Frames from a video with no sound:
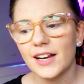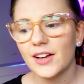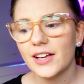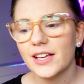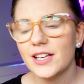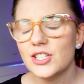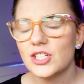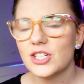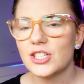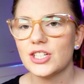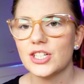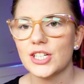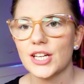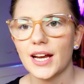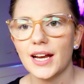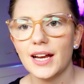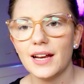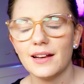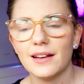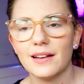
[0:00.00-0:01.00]
I can just
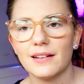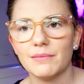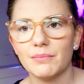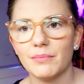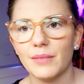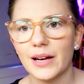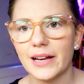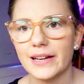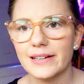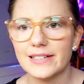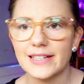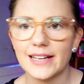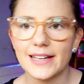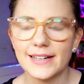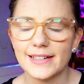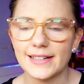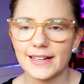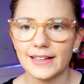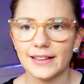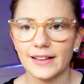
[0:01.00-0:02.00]
share my
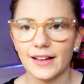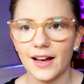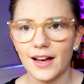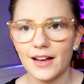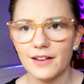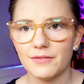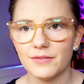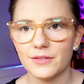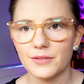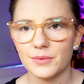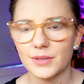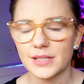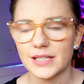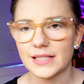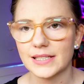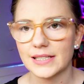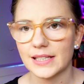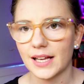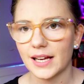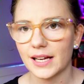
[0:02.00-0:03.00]
day-to-day life of what
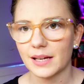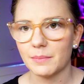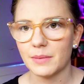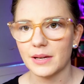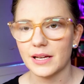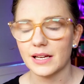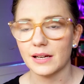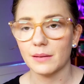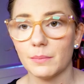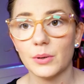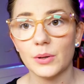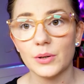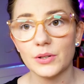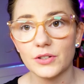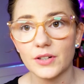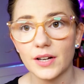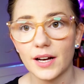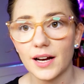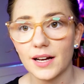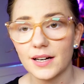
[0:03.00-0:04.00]
it's like being a
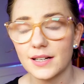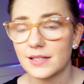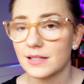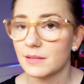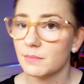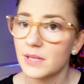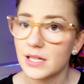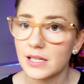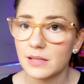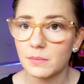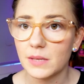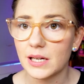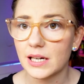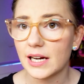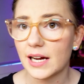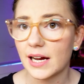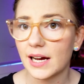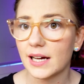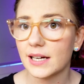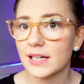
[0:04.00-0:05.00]
portrait artist, a mixed
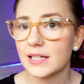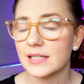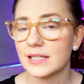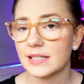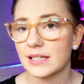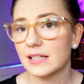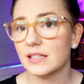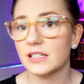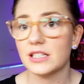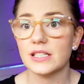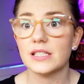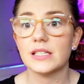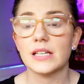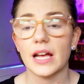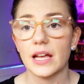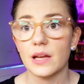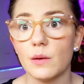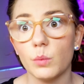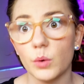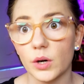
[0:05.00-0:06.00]
media artist, and just
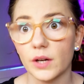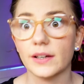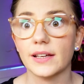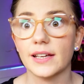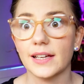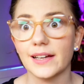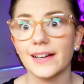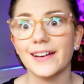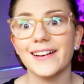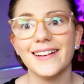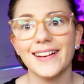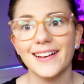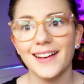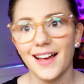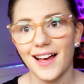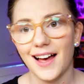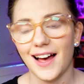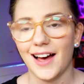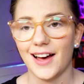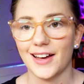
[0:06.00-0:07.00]
a working
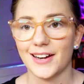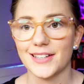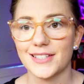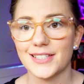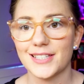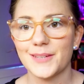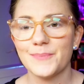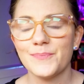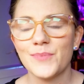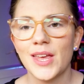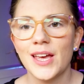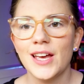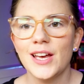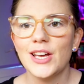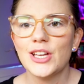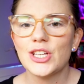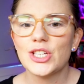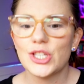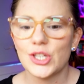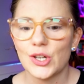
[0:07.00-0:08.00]
artist.
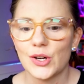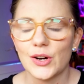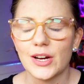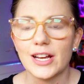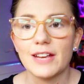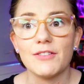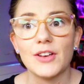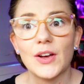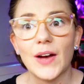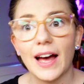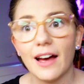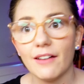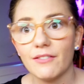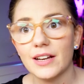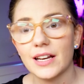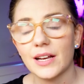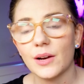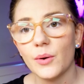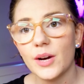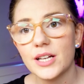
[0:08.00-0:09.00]
So if you have
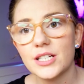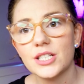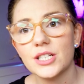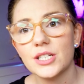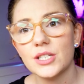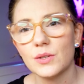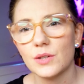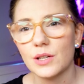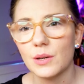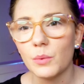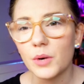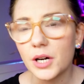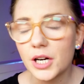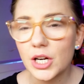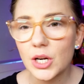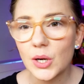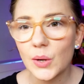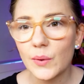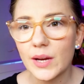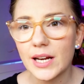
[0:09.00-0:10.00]
any questions or you want
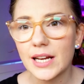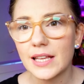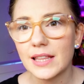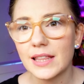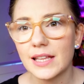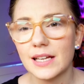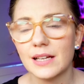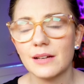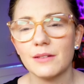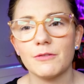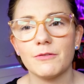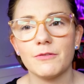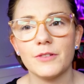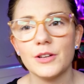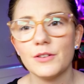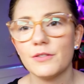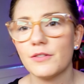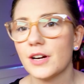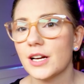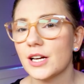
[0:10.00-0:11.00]
to know anything,
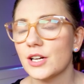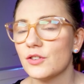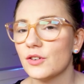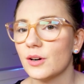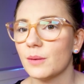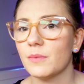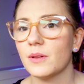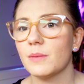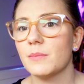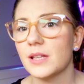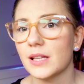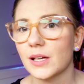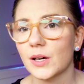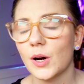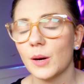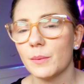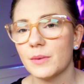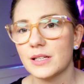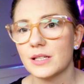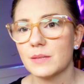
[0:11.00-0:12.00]
feel free to drop them in the
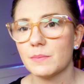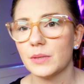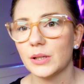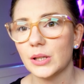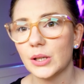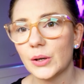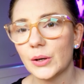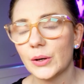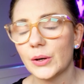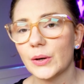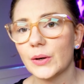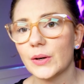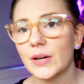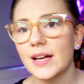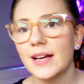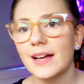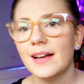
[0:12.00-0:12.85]
comments below.